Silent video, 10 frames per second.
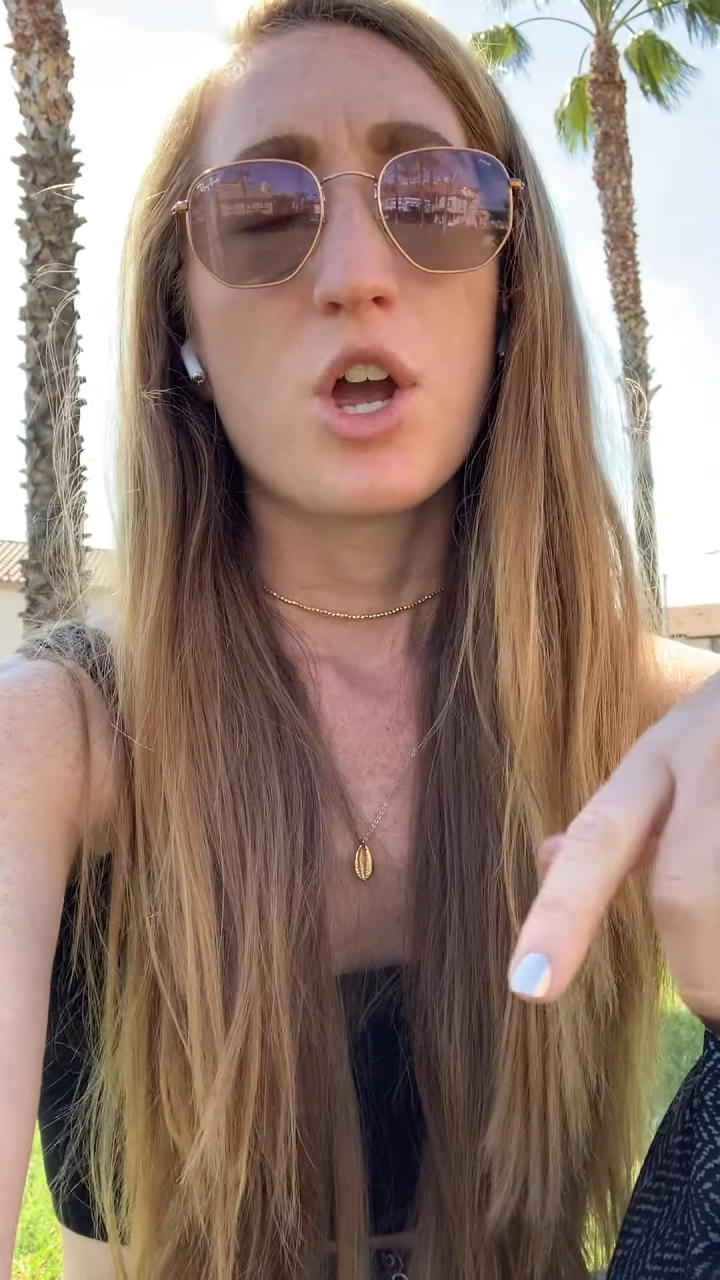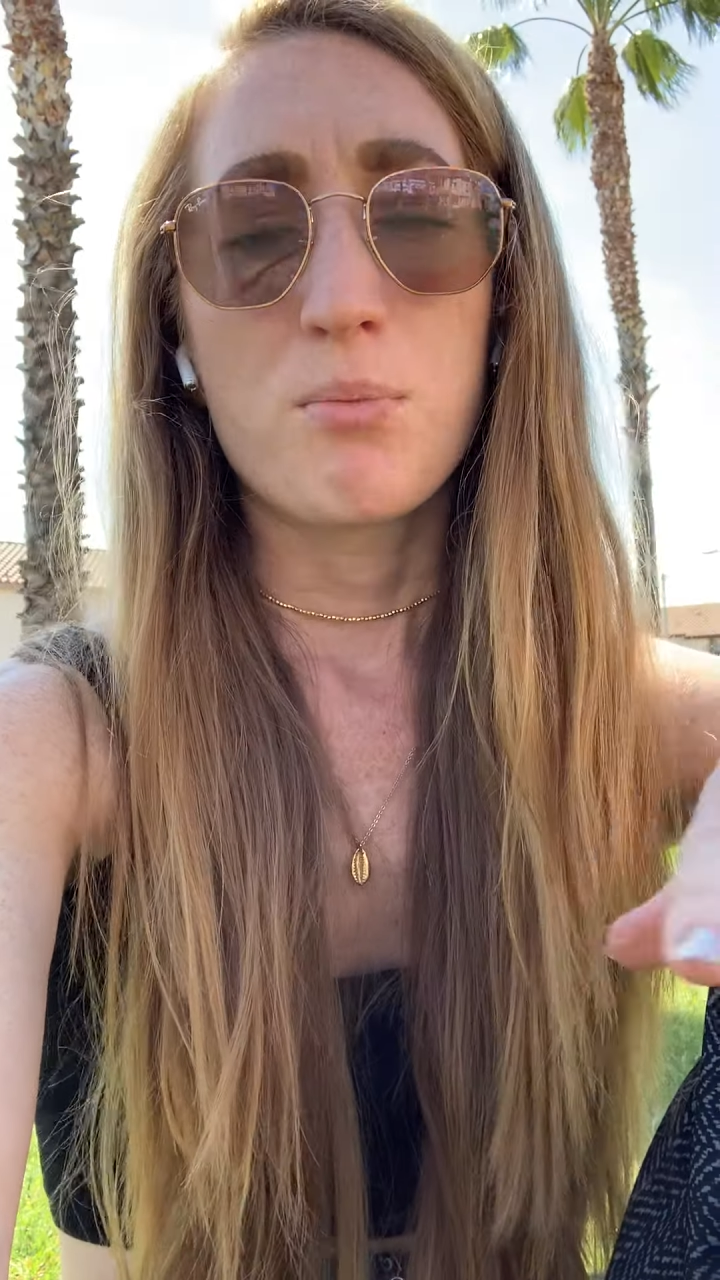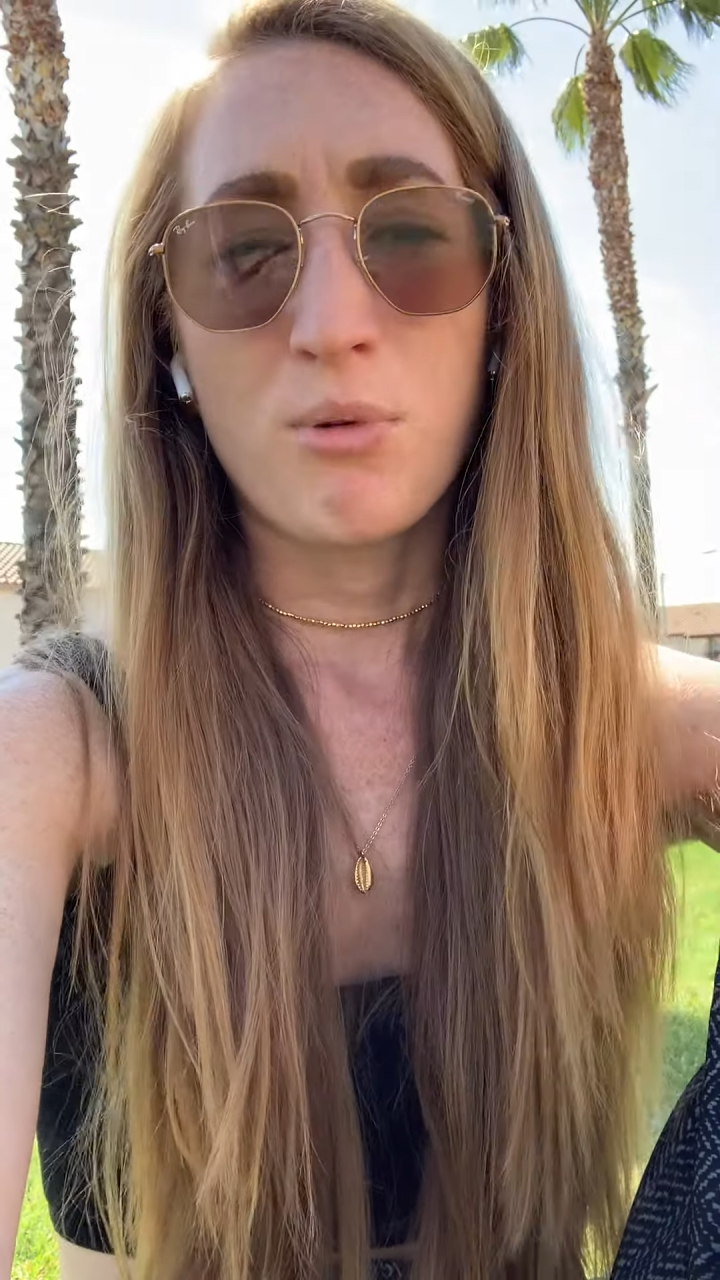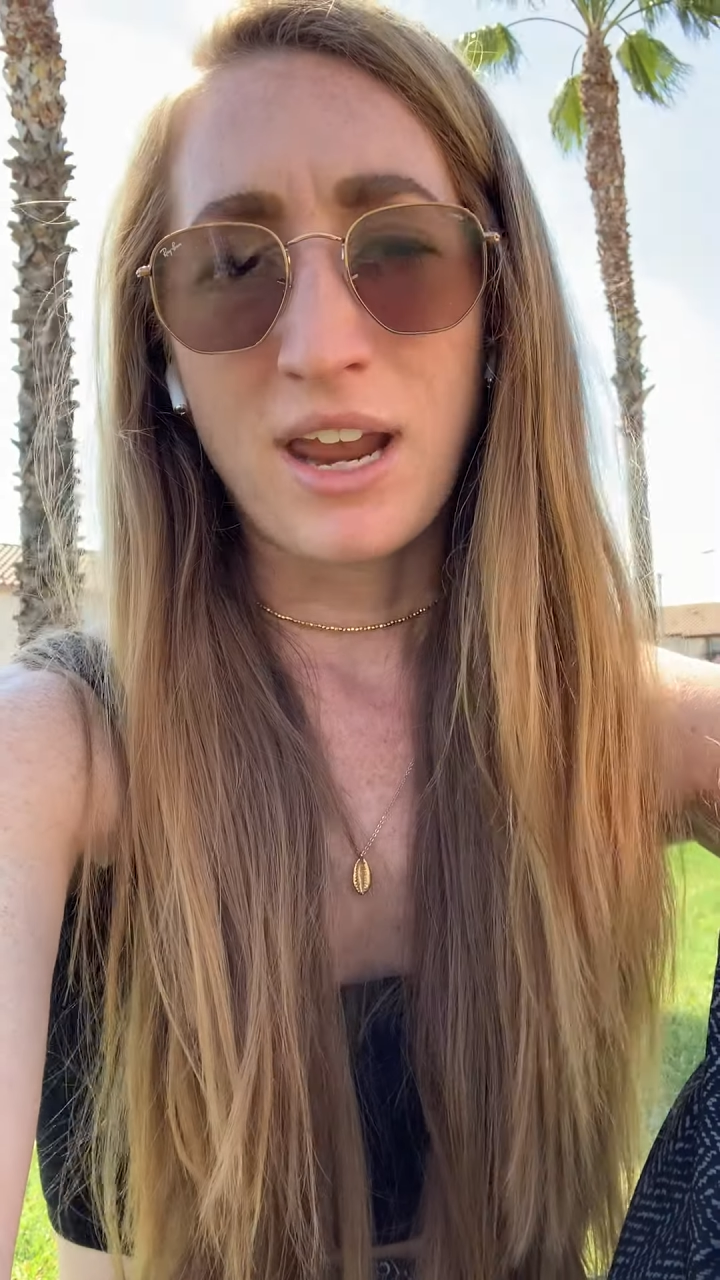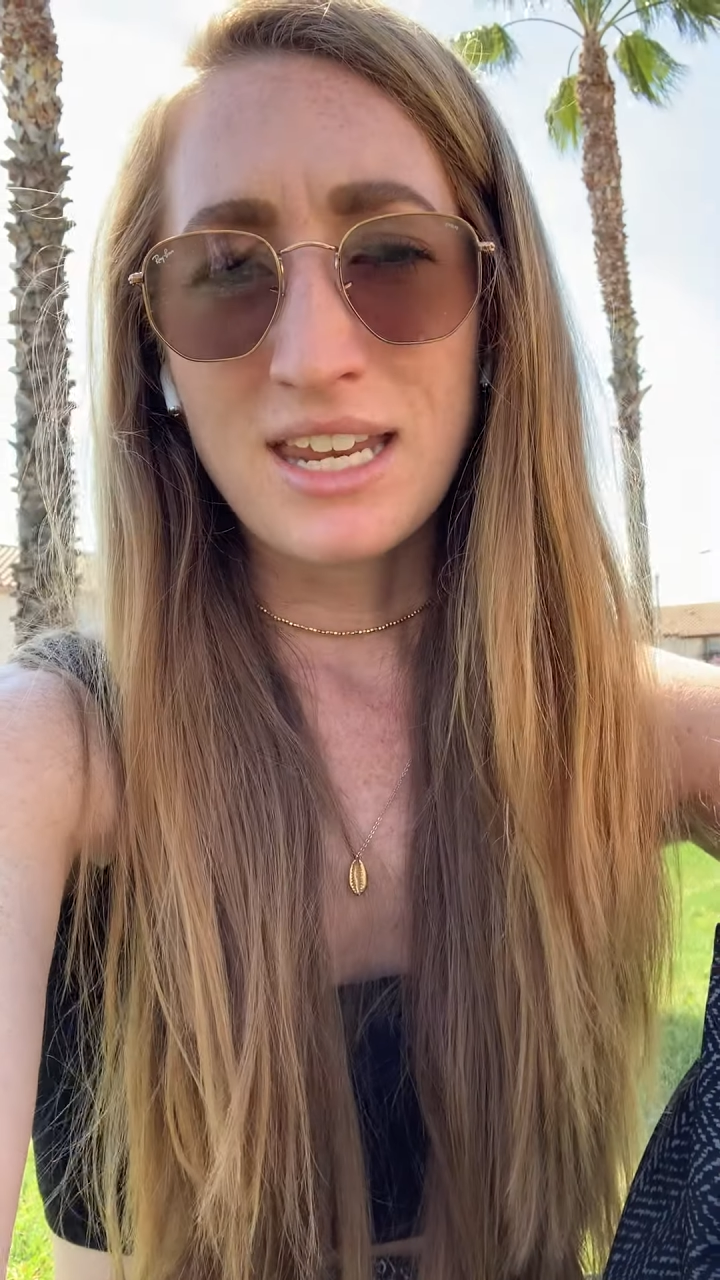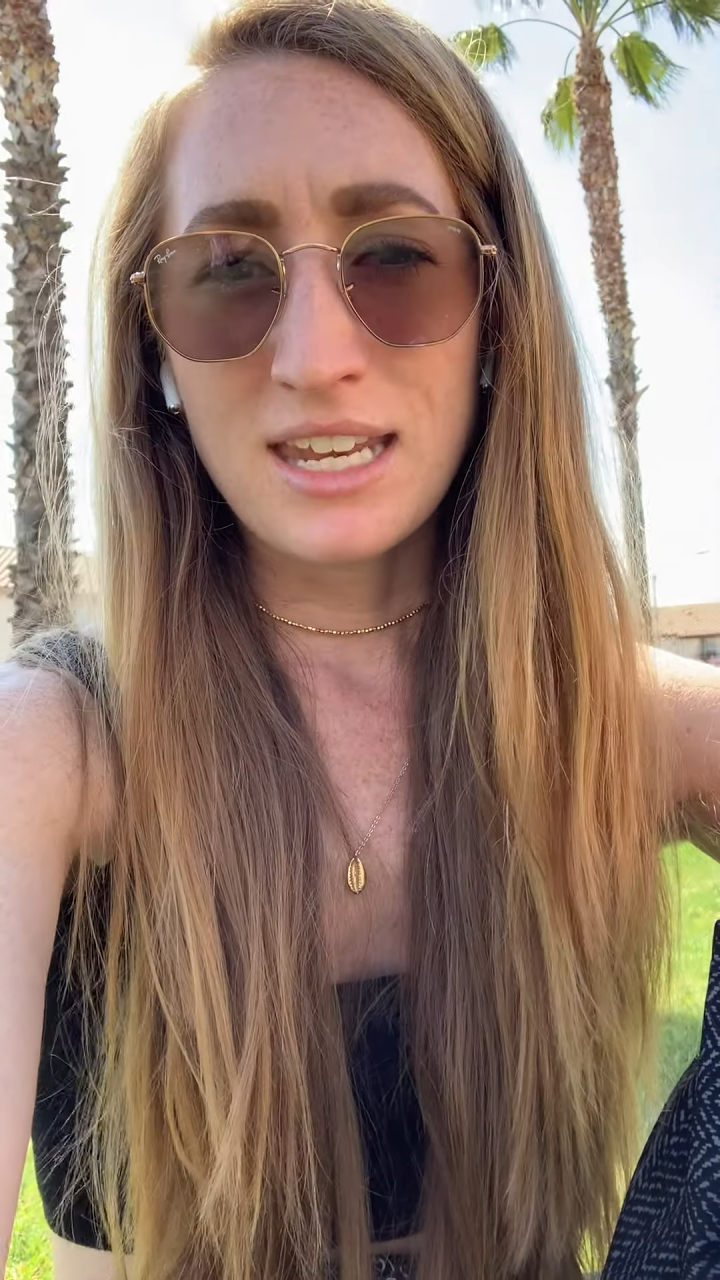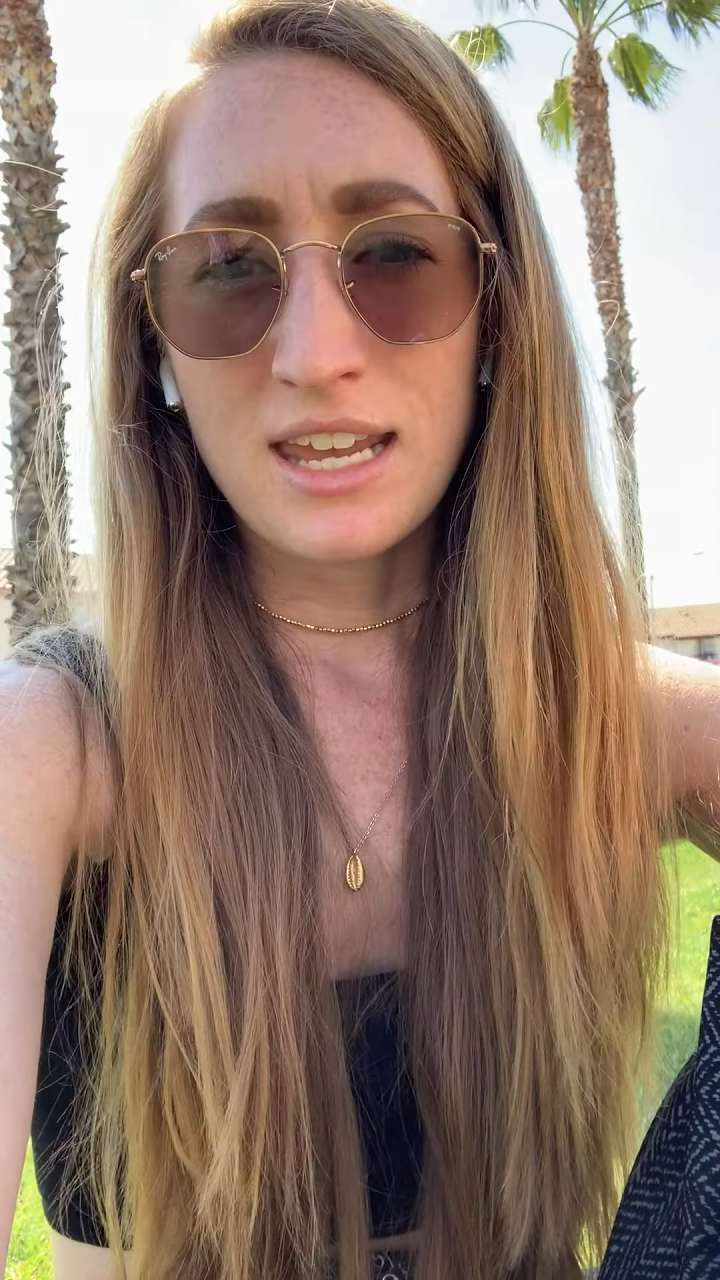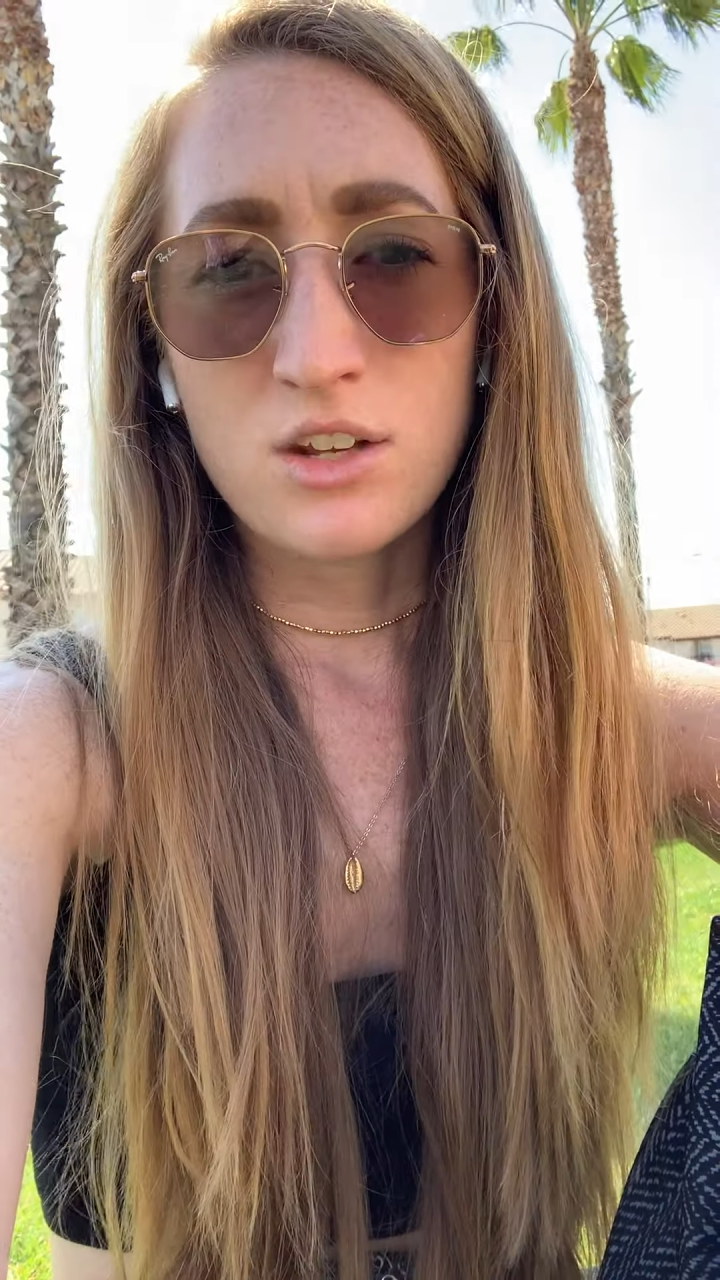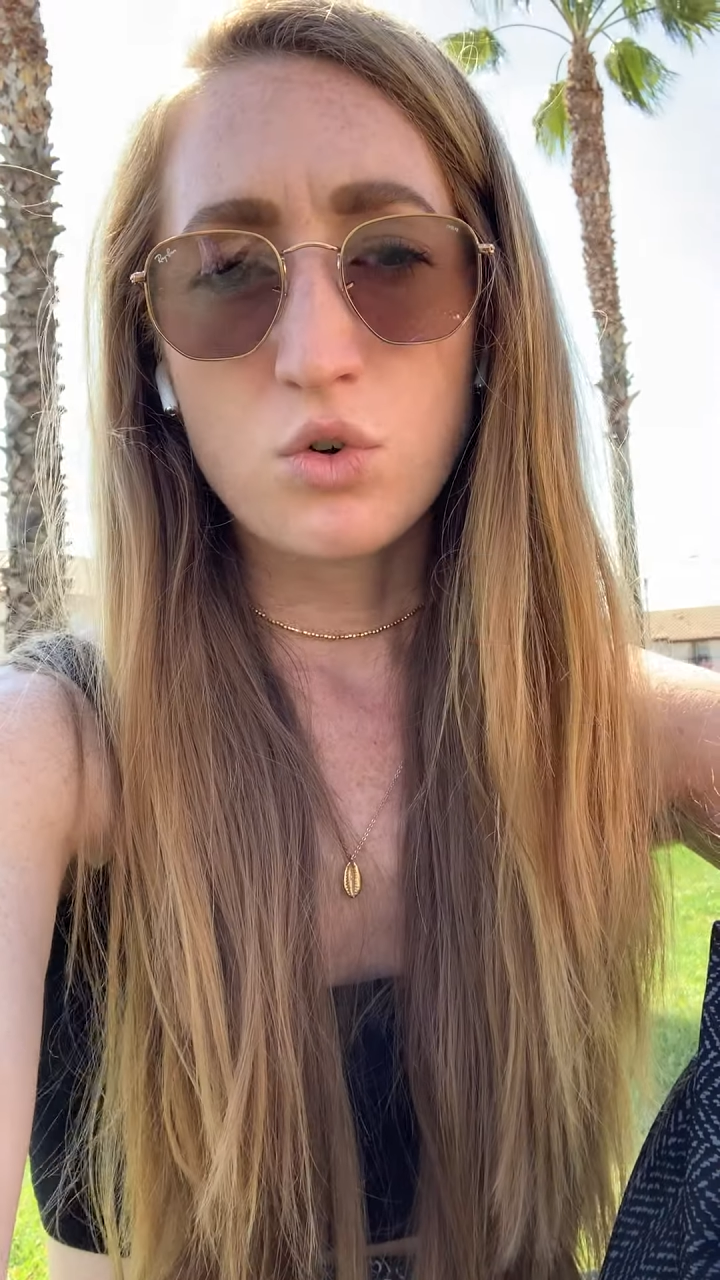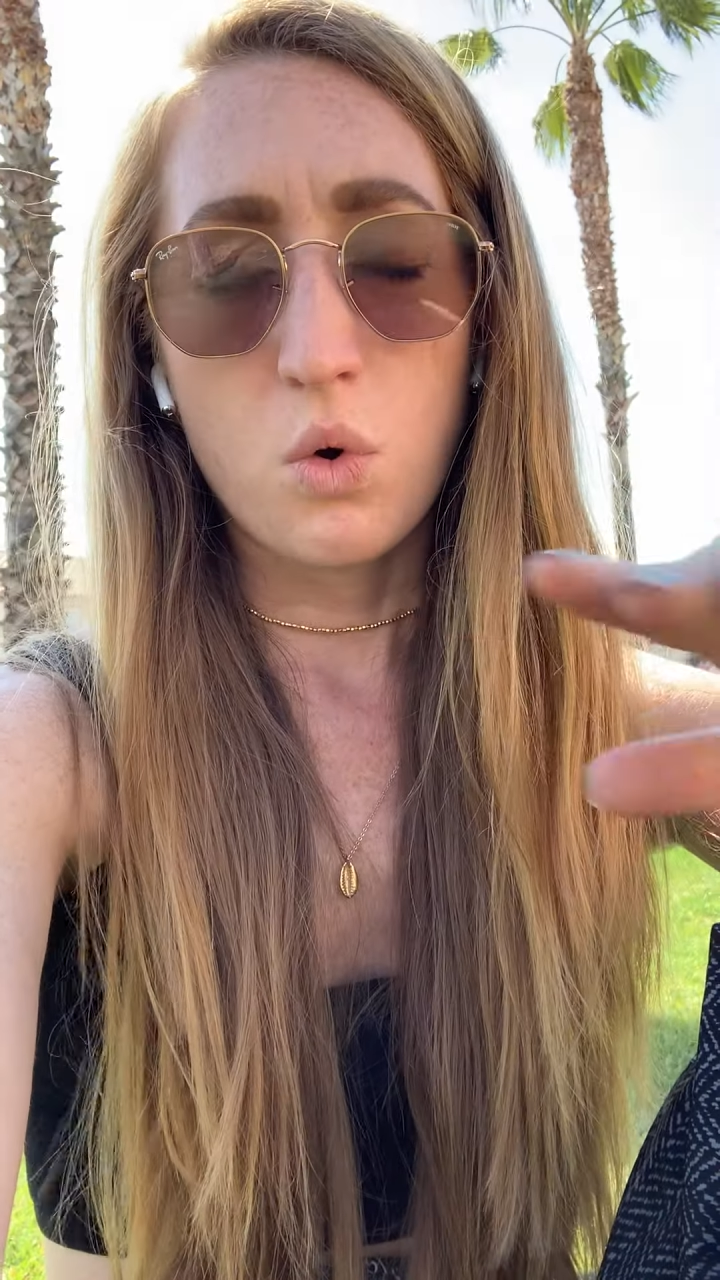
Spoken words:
brighten it